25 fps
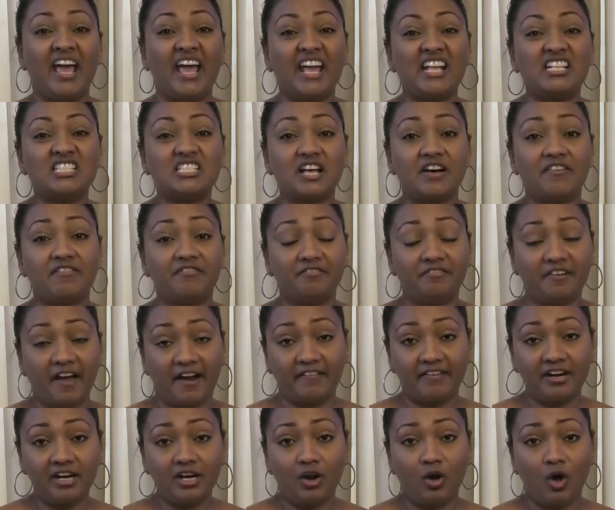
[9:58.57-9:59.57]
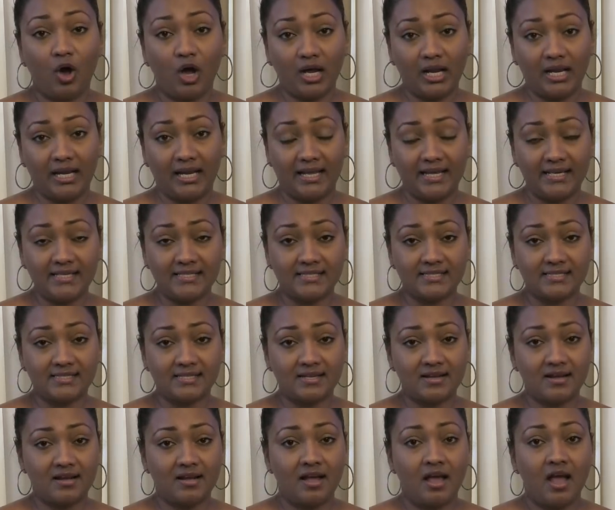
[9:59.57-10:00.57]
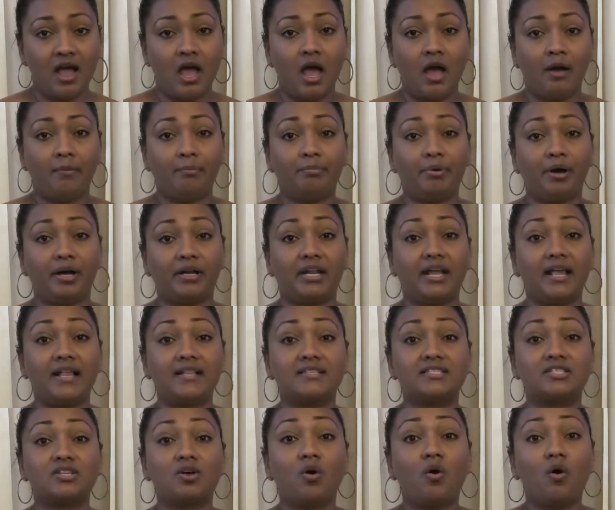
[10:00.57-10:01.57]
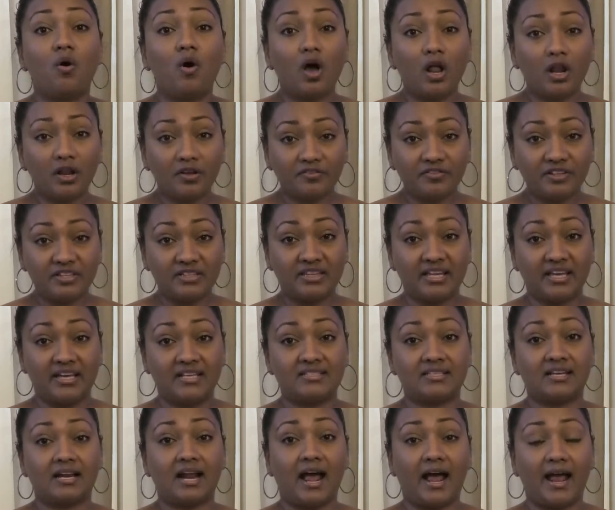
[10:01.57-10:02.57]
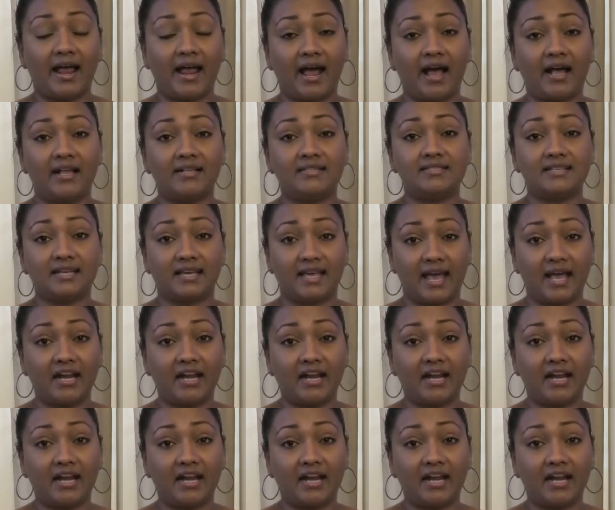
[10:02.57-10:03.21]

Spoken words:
It's a very long list, but it's all of the things that I had to